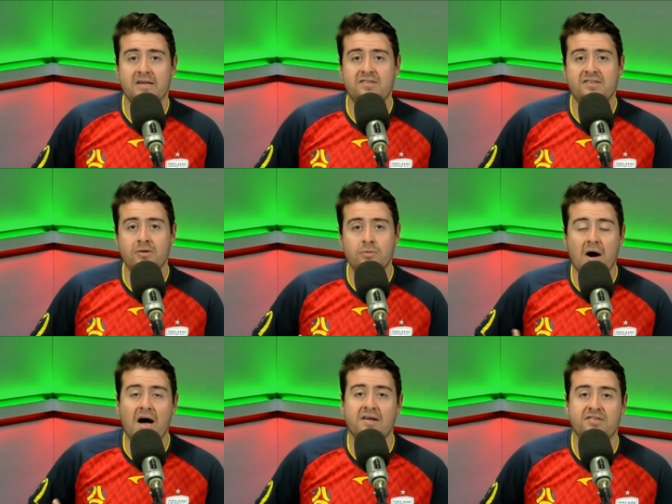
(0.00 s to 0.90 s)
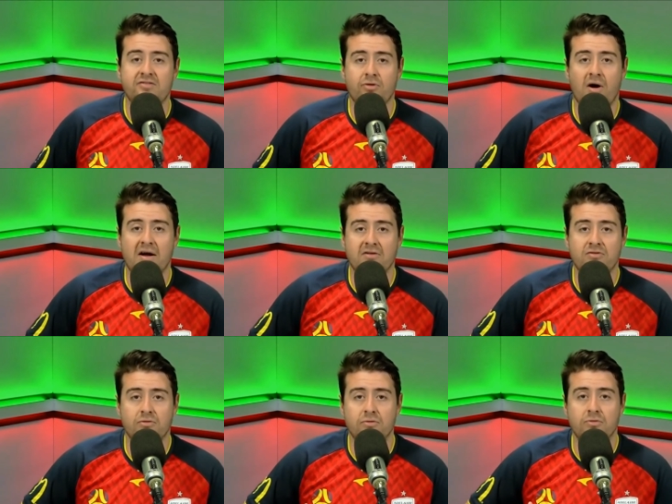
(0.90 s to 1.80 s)
it's still us trying
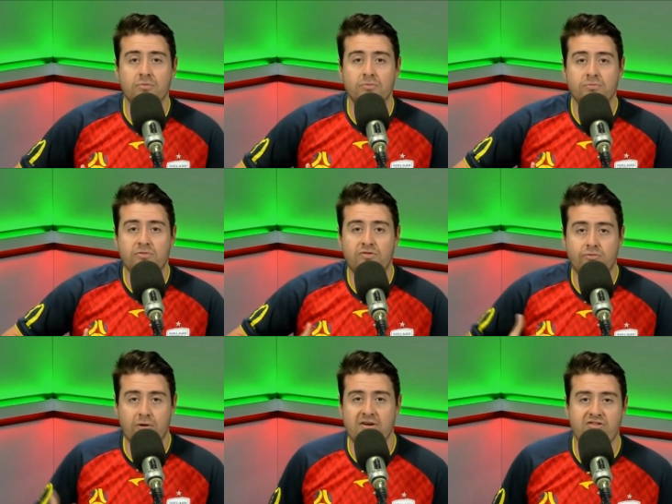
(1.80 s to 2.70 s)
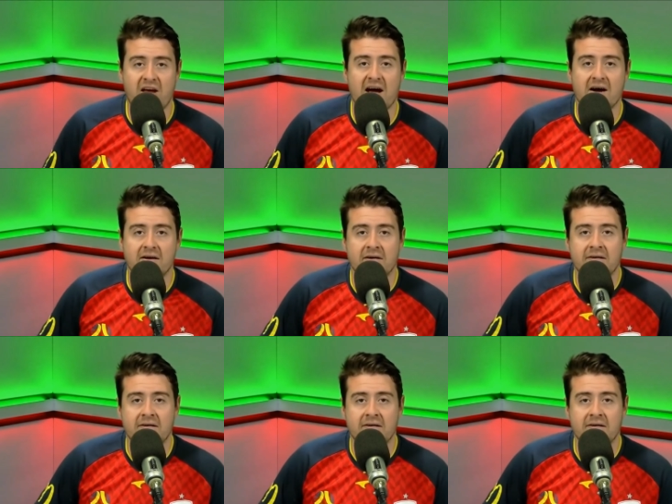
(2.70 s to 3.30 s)
to stretch out